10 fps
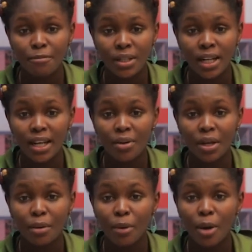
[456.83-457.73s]
been
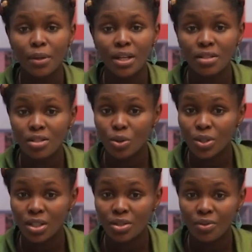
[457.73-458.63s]
clearing a popular
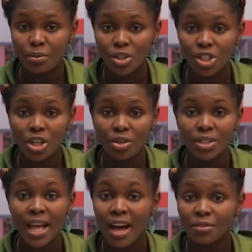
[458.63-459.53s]
sausage from the
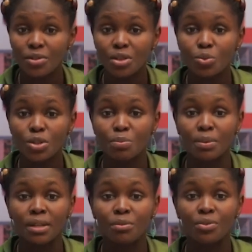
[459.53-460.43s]
shelves after it was blamed